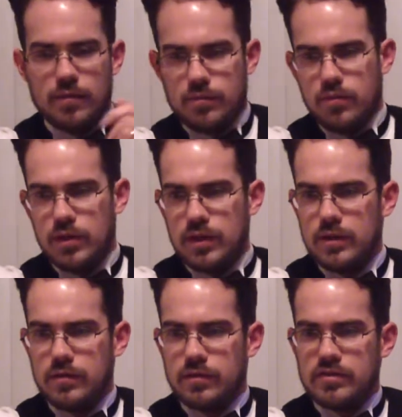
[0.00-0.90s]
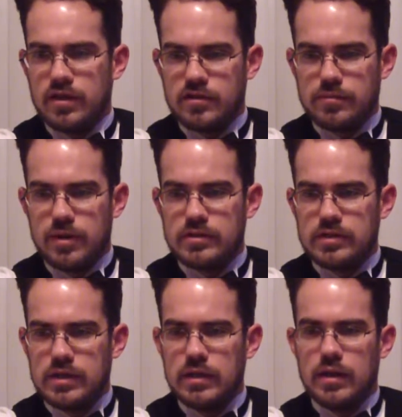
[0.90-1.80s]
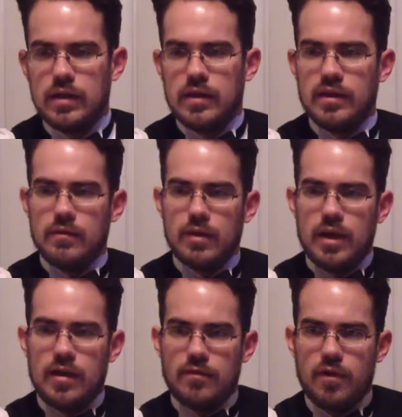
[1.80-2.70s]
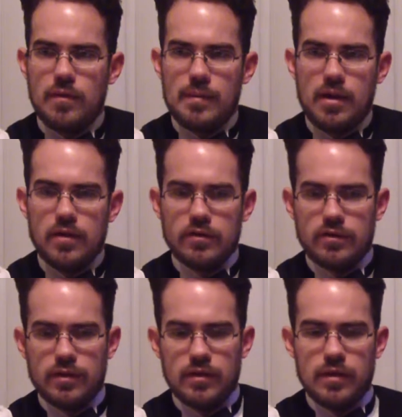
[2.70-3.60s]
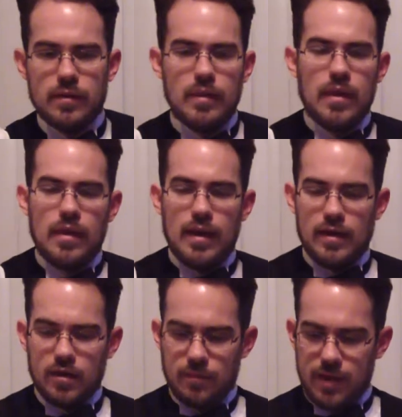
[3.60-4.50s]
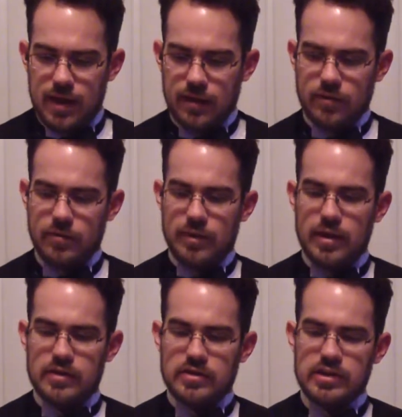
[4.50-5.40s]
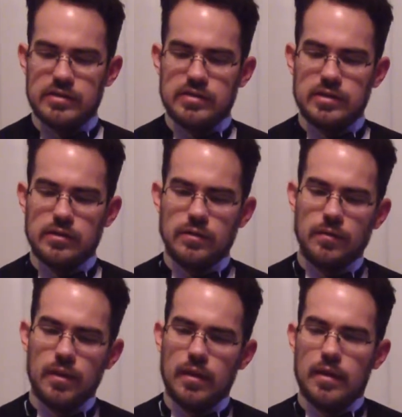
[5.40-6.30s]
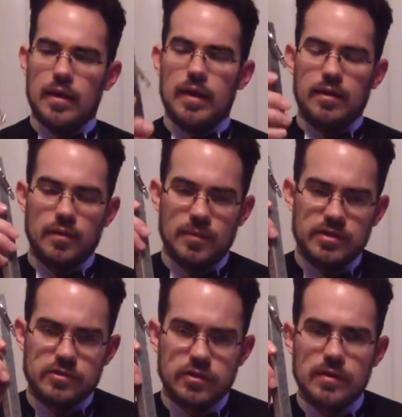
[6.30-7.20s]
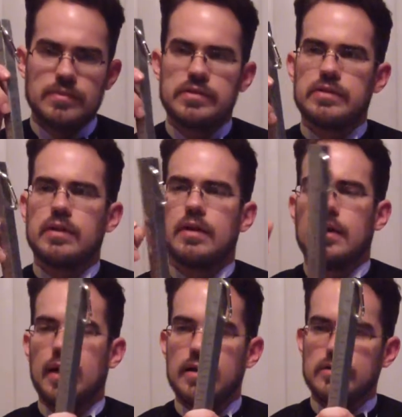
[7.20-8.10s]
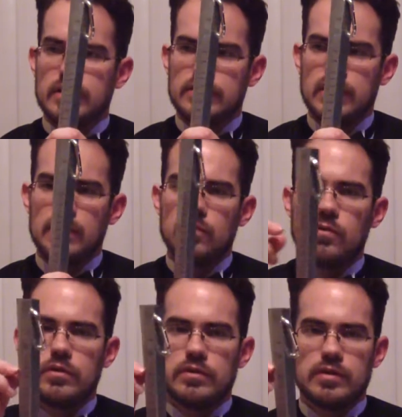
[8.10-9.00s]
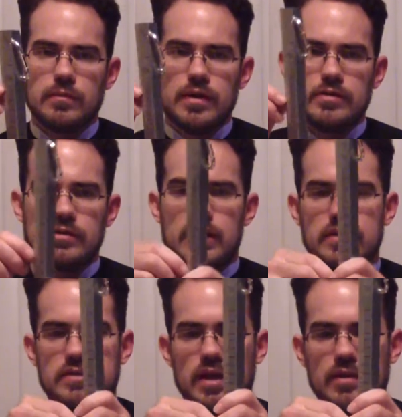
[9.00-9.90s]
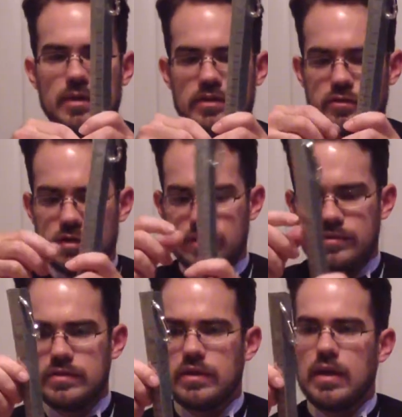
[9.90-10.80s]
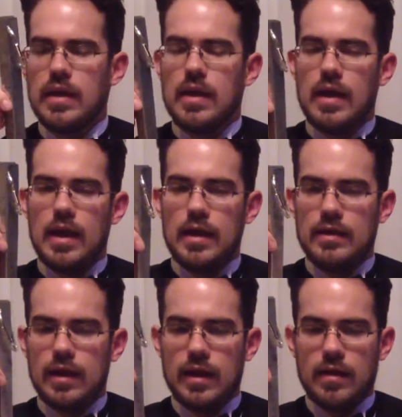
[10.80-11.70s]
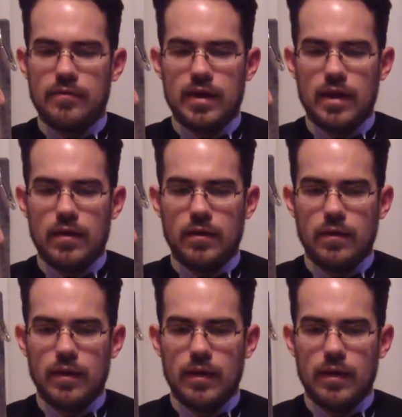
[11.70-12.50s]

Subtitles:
plug it into Excel spreadsheet, and then when I have all my bottles in there, I come back to my sheet steel, I cut my strips, I use that same ruler to measure down the side of my strips, and I have now